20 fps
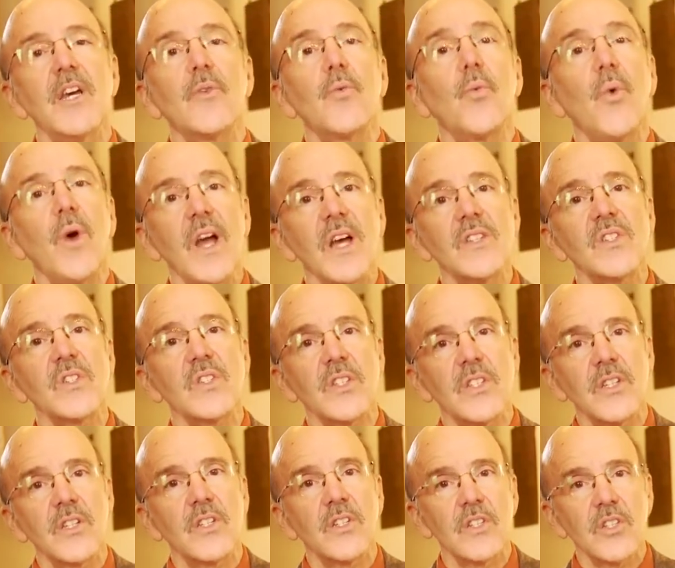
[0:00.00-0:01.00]
west
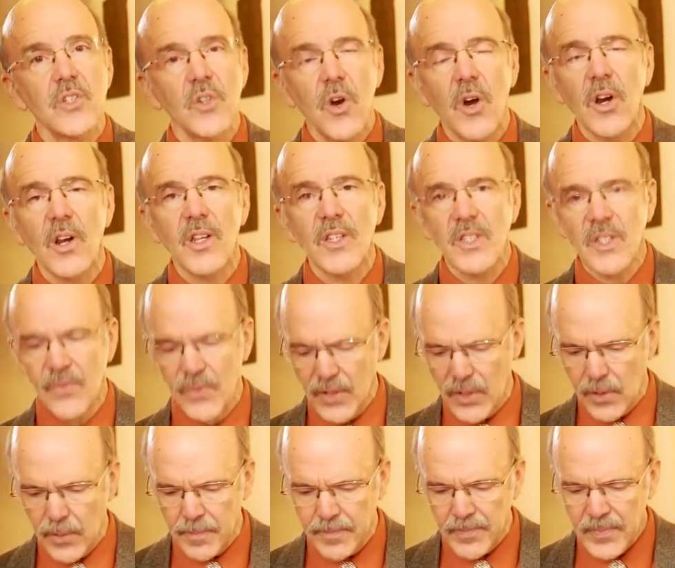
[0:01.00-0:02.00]
to
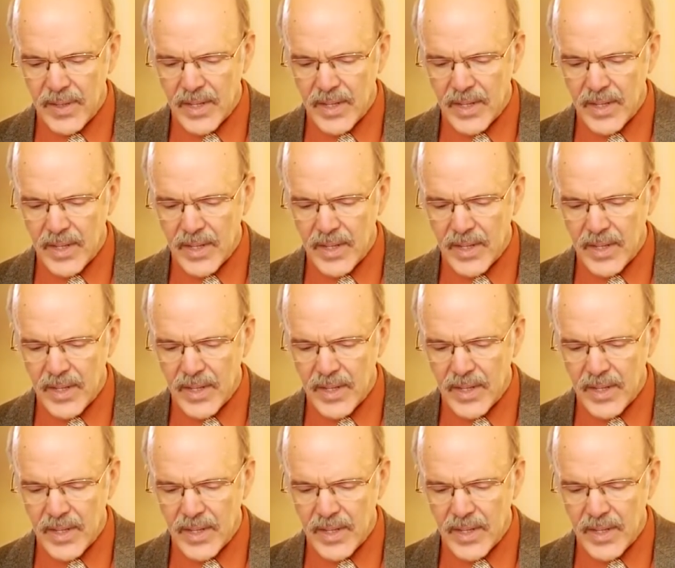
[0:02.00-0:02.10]
Charlottesville.